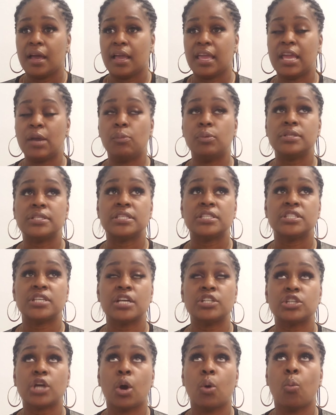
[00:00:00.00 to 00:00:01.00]
It was
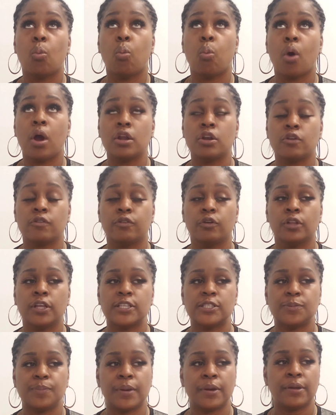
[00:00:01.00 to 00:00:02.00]
such a wonderful
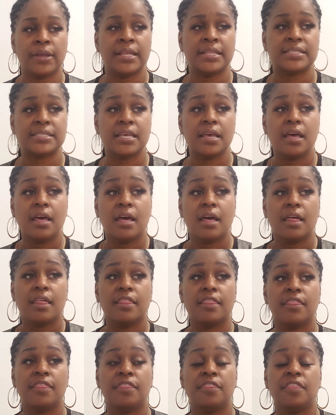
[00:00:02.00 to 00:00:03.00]
experience.
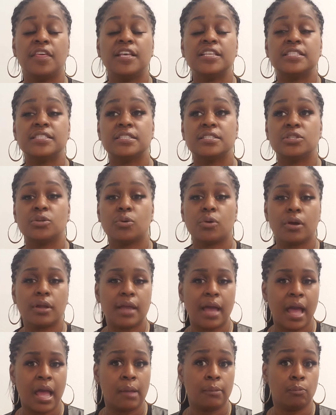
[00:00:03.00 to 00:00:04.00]
This tour
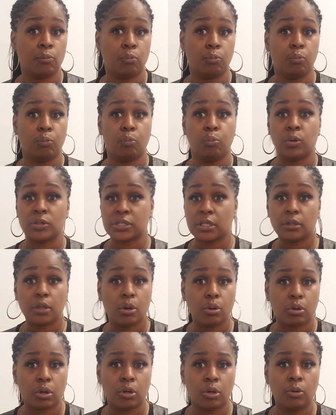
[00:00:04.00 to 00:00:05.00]
guide was a
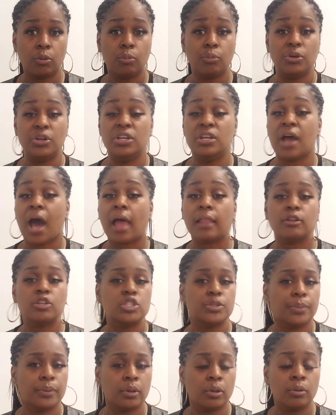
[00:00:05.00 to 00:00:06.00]
local,
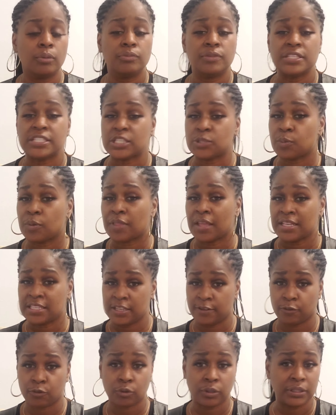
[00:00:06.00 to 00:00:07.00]
knowledgeable. This is what they
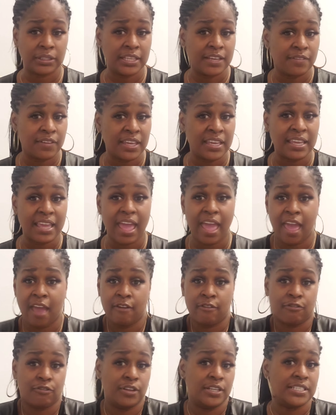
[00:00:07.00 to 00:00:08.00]
did for a living
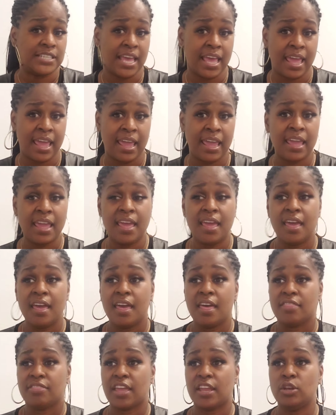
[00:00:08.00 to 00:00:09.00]
every day.
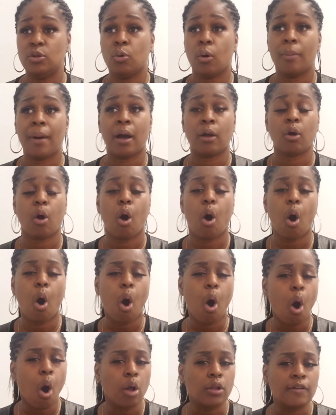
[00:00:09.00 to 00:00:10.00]
They knew about
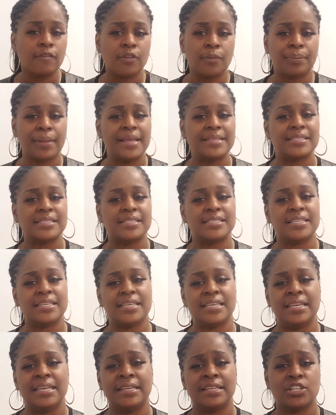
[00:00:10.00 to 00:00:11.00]
all of the places to
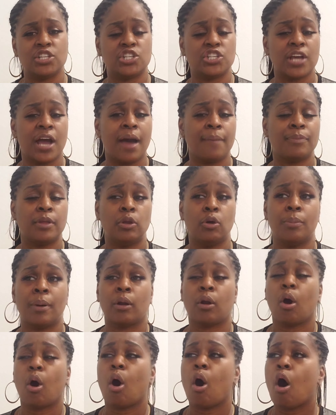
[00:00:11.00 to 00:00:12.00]
eat and shop. They knew
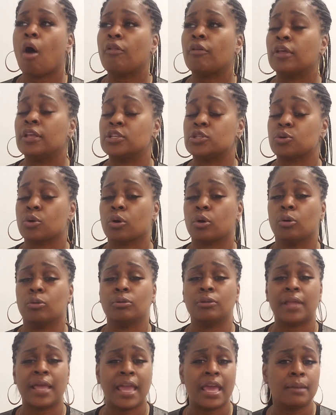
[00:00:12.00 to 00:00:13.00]
about all the
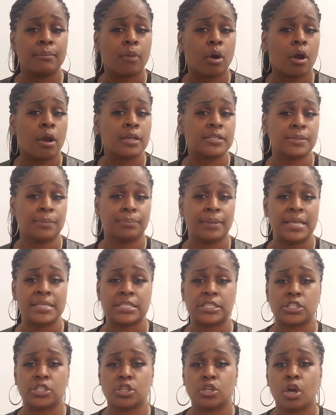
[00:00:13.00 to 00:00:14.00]
historical landmarks and
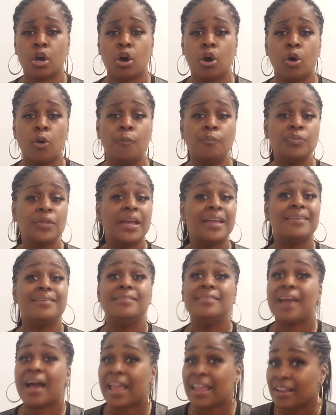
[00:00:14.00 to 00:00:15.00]
places to go,
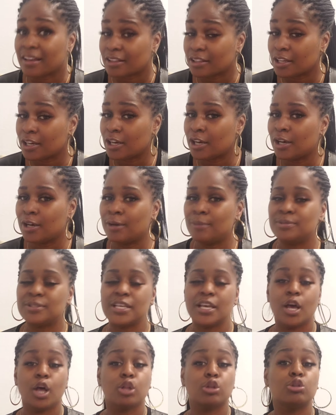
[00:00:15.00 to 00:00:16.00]
nightclubs,
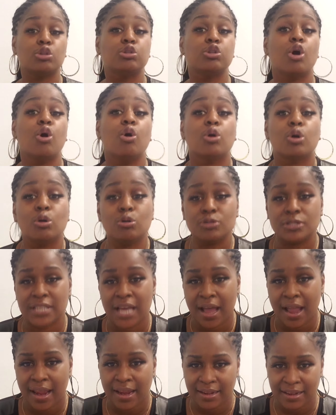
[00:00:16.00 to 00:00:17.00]
local
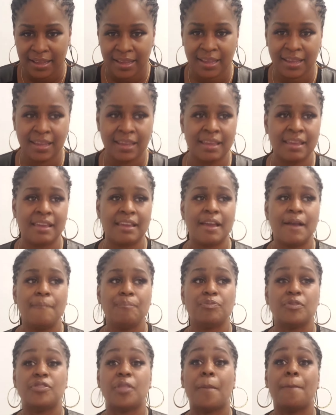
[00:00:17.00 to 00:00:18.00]
dining,
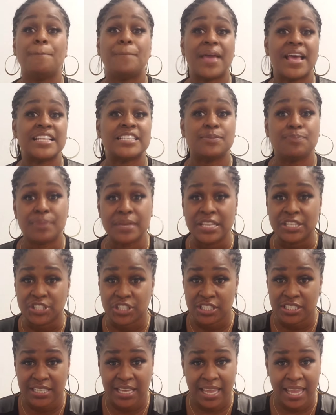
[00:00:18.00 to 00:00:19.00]
the best
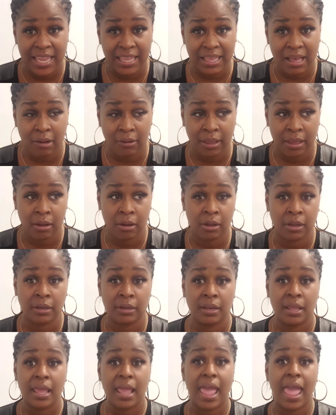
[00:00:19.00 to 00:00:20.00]
beaches to hang out
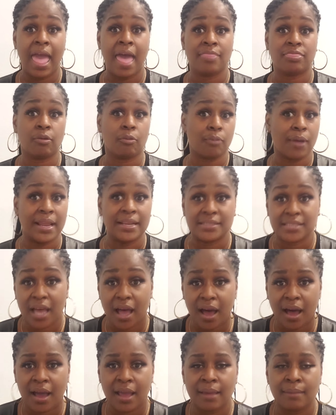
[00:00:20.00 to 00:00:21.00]
on at the right
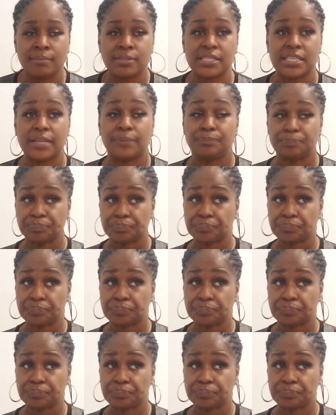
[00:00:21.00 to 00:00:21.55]
times.